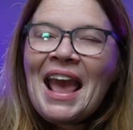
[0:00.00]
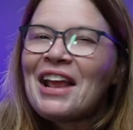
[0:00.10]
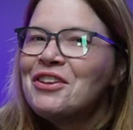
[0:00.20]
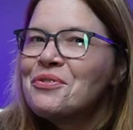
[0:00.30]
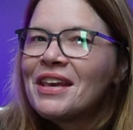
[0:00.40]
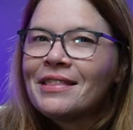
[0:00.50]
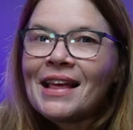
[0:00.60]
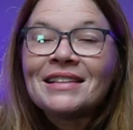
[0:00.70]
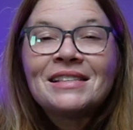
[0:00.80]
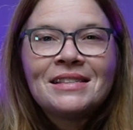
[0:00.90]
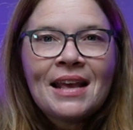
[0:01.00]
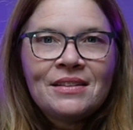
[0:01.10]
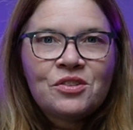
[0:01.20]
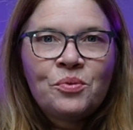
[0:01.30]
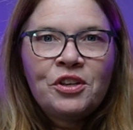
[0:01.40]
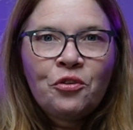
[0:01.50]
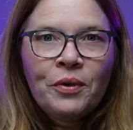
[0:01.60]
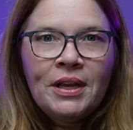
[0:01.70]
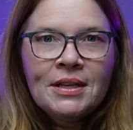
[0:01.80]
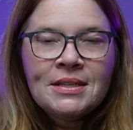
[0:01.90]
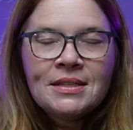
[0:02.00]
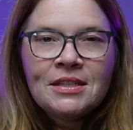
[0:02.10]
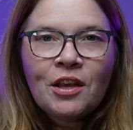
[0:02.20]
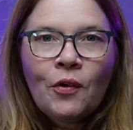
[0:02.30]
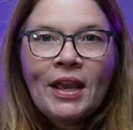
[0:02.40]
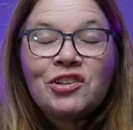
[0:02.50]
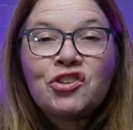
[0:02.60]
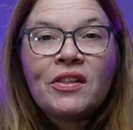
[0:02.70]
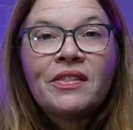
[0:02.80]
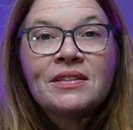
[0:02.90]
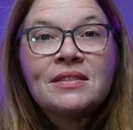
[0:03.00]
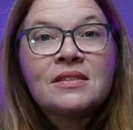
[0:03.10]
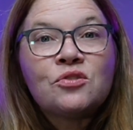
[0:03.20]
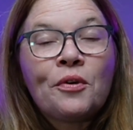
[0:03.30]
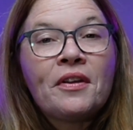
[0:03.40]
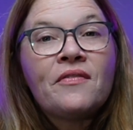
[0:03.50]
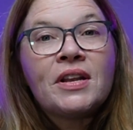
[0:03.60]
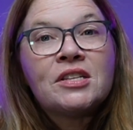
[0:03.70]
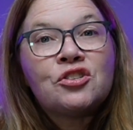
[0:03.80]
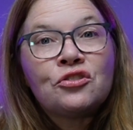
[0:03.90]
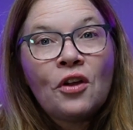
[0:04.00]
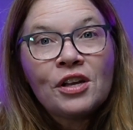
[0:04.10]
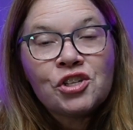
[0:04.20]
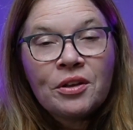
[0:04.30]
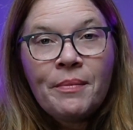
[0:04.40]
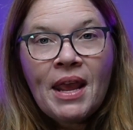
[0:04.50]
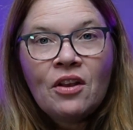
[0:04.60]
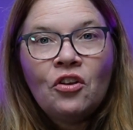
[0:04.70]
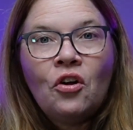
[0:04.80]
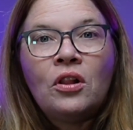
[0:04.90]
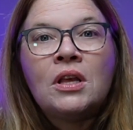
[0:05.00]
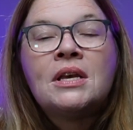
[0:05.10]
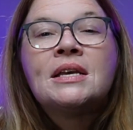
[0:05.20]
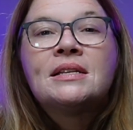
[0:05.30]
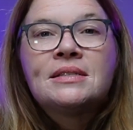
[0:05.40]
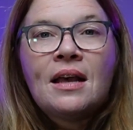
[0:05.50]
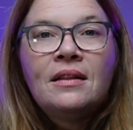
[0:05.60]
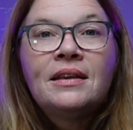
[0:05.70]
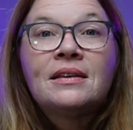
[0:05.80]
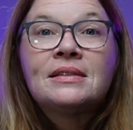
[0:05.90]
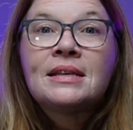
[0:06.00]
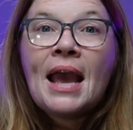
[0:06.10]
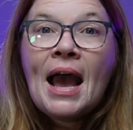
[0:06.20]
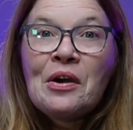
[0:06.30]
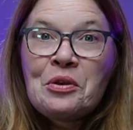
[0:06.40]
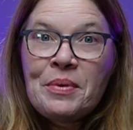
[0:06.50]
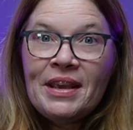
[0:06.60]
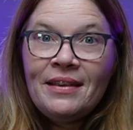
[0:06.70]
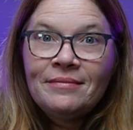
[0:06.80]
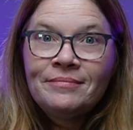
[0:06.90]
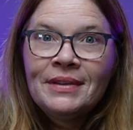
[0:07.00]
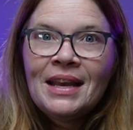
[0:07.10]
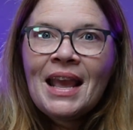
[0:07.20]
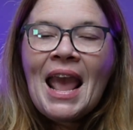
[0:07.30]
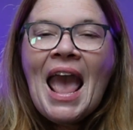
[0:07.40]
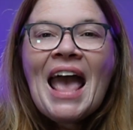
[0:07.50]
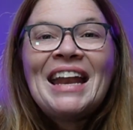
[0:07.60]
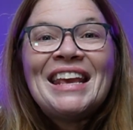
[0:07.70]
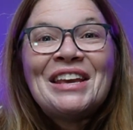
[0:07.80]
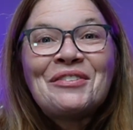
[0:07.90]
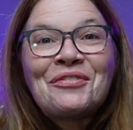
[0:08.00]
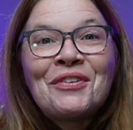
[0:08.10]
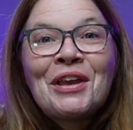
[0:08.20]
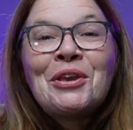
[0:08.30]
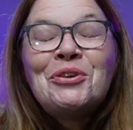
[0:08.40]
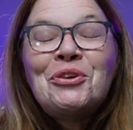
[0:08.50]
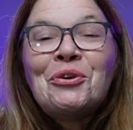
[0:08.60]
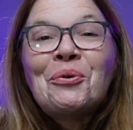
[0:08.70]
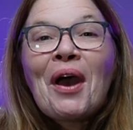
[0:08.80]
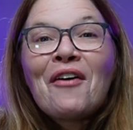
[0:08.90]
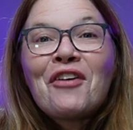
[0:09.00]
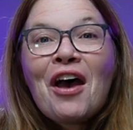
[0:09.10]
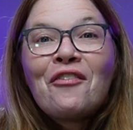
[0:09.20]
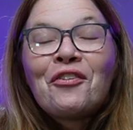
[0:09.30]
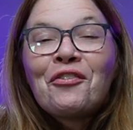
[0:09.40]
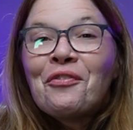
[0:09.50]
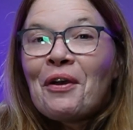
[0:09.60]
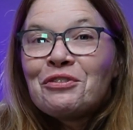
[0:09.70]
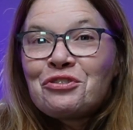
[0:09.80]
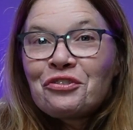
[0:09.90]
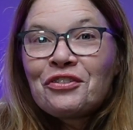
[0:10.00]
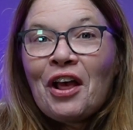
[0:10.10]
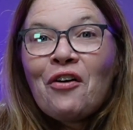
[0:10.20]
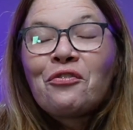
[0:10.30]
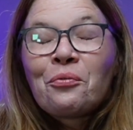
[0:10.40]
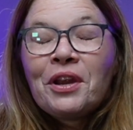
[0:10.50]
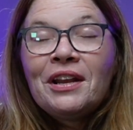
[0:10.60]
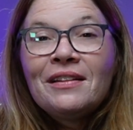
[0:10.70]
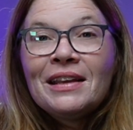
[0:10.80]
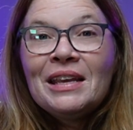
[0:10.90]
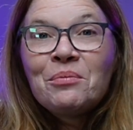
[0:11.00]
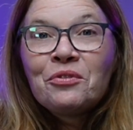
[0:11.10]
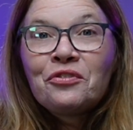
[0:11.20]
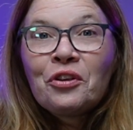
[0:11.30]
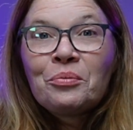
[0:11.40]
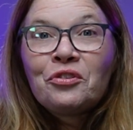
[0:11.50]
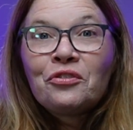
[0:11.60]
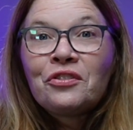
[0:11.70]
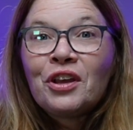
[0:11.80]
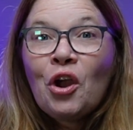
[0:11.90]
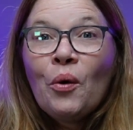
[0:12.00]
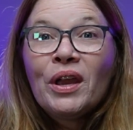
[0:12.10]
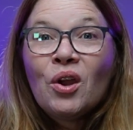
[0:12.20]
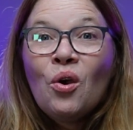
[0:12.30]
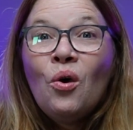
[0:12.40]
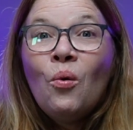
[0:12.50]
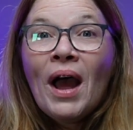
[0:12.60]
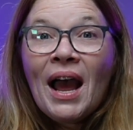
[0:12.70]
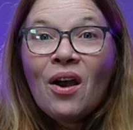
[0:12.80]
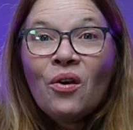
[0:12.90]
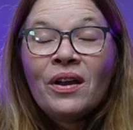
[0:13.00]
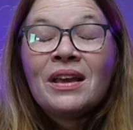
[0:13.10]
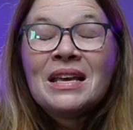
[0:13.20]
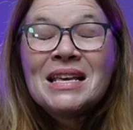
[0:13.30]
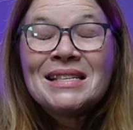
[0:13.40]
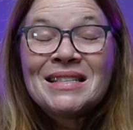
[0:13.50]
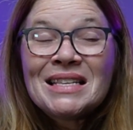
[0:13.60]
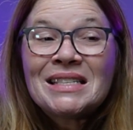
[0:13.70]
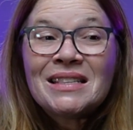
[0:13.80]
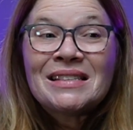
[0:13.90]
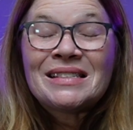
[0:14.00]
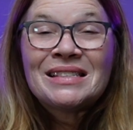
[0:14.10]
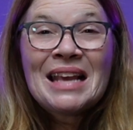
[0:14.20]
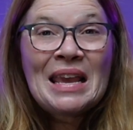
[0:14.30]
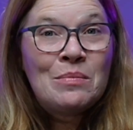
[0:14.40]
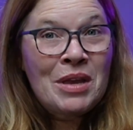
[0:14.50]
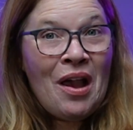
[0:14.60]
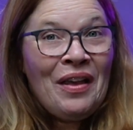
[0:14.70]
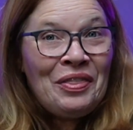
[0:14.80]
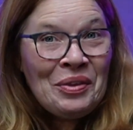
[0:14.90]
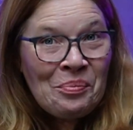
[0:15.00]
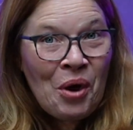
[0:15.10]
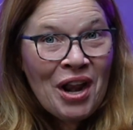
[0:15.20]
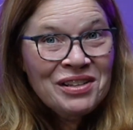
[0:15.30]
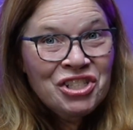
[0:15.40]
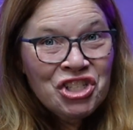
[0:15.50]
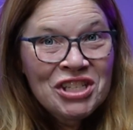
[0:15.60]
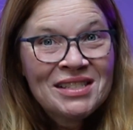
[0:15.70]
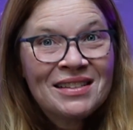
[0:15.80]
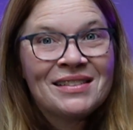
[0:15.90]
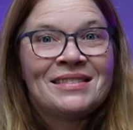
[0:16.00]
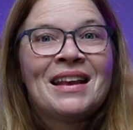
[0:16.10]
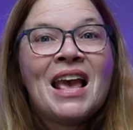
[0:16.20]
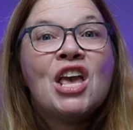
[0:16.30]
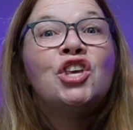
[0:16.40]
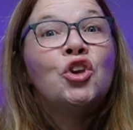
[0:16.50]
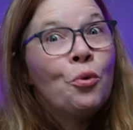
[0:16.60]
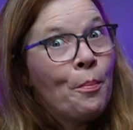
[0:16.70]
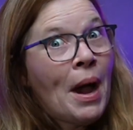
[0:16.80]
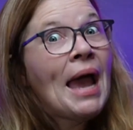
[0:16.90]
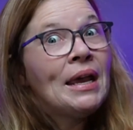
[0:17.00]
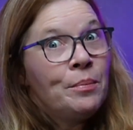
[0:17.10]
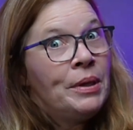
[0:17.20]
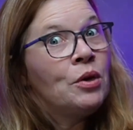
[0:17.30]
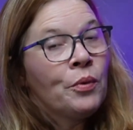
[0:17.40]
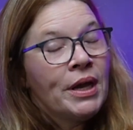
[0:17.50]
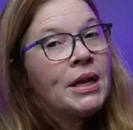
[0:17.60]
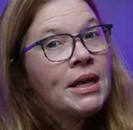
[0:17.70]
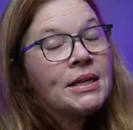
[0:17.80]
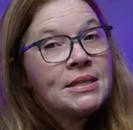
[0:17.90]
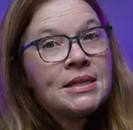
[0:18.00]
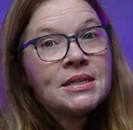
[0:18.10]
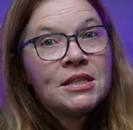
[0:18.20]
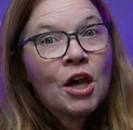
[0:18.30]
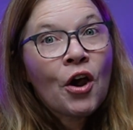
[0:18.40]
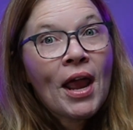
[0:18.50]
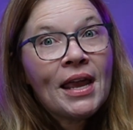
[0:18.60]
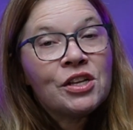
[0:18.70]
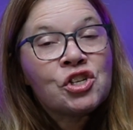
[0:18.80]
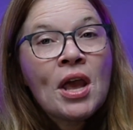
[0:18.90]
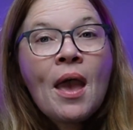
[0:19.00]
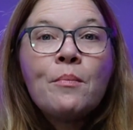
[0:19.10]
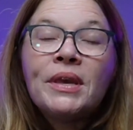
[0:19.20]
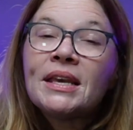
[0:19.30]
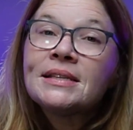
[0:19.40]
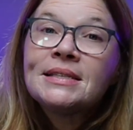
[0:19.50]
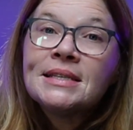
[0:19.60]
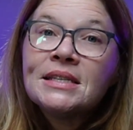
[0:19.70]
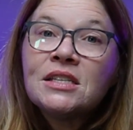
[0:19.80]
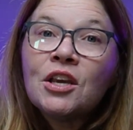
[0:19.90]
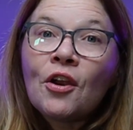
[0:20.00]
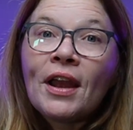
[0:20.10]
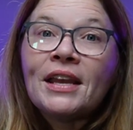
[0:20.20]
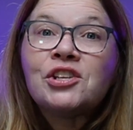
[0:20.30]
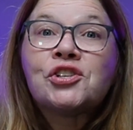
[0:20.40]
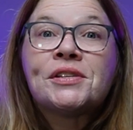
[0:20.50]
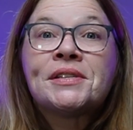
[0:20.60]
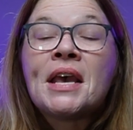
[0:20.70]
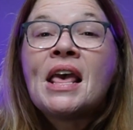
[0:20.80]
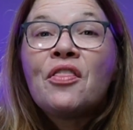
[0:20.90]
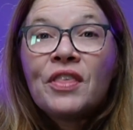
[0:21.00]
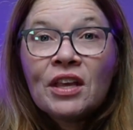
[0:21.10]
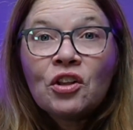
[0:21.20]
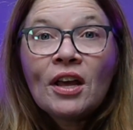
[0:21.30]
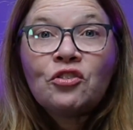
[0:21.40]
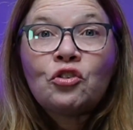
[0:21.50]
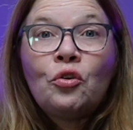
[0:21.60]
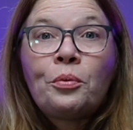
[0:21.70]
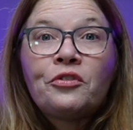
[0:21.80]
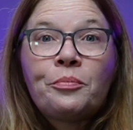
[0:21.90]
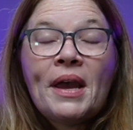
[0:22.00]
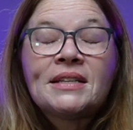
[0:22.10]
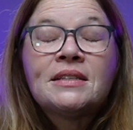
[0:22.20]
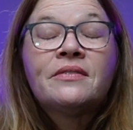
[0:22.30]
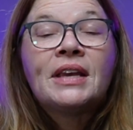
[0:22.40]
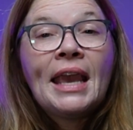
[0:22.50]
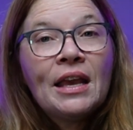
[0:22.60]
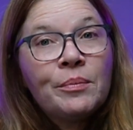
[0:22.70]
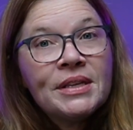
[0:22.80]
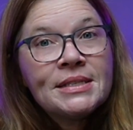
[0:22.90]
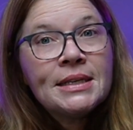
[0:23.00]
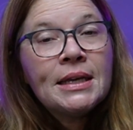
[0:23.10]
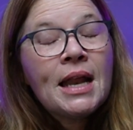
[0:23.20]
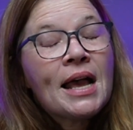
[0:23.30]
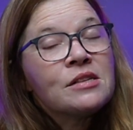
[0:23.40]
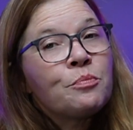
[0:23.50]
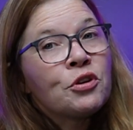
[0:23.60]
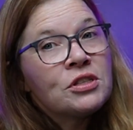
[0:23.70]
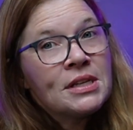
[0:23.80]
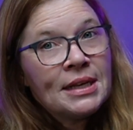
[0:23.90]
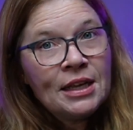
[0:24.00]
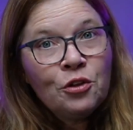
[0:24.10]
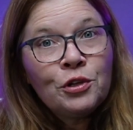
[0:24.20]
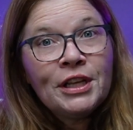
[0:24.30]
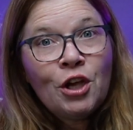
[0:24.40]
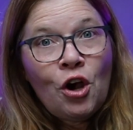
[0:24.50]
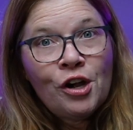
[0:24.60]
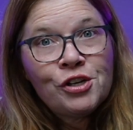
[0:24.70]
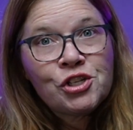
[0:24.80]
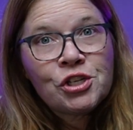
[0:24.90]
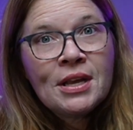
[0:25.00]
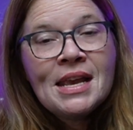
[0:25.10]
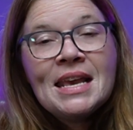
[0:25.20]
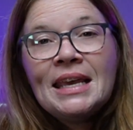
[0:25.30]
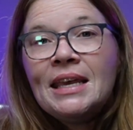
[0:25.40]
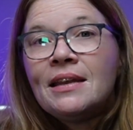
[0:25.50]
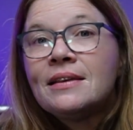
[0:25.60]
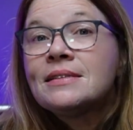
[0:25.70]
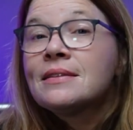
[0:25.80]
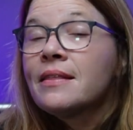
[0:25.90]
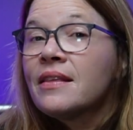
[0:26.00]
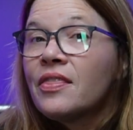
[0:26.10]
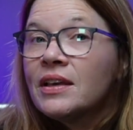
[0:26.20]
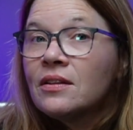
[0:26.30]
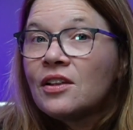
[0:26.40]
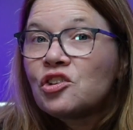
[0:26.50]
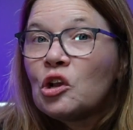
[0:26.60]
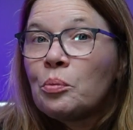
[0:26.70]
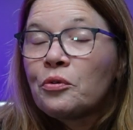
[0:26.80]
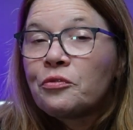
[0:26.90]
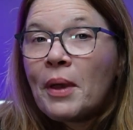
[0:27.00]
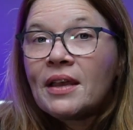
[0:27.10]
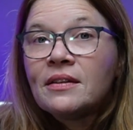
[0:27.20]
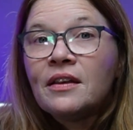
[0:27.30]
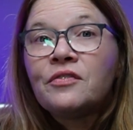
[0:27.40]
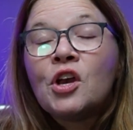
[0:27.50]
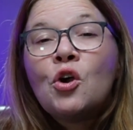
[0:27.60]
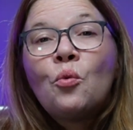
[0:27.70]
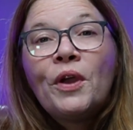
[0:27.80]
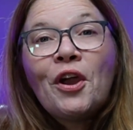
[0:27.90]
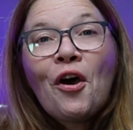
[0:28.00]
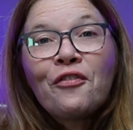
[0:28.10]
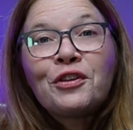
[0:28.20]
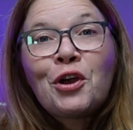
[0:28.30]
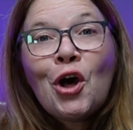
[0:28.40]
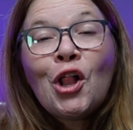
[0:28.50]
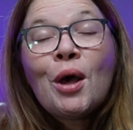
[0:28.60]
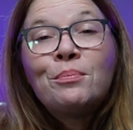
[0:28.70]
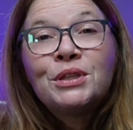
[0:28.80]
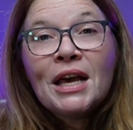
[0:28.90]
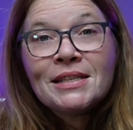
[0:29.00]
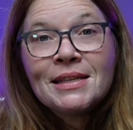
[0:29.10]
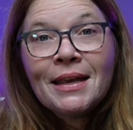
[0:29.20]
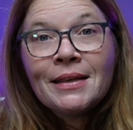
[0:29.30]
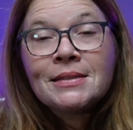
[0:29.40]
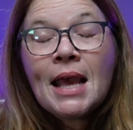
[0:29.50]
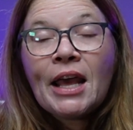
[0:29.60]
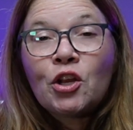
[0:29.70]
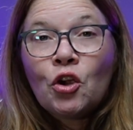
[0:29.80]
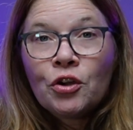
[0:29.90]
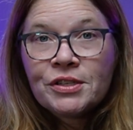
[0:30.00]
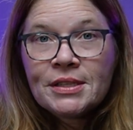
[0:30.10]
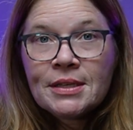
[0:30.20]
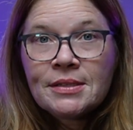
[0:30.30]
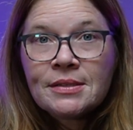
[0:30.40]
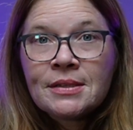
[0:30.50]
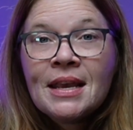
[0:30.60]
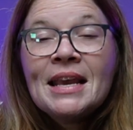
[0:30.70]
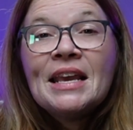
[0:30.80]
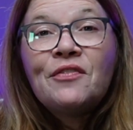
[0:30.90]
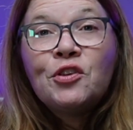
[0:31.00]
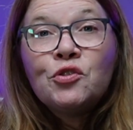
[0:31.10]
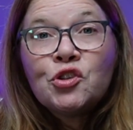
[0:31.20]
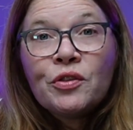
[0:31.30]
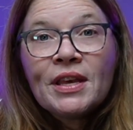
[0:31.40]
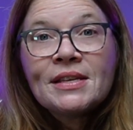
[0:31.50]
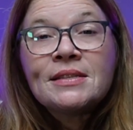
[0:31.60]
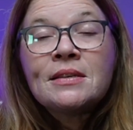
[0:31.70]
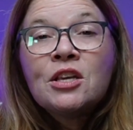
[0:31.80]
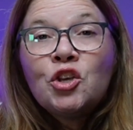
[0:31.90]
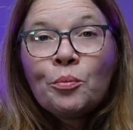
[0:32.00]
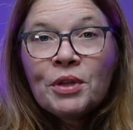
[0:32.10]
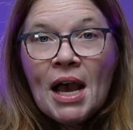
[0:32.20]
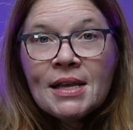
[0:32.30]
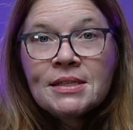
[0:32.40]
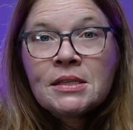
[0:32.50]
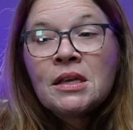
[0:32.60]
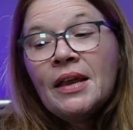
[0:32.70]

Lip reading: And you get that sense when you're reading DTRH that this is sort of an instruction manual telling us how to be. And if you have ever found yourself reading the Hebrew scriptures and going, wow, is this the same God that brought us Jesus? You might be reading DTRH because DTRH's theological perspective can be seen as particularly harsh. It is the theological perspective we often call blessings and curses. If you do this, you're blessed.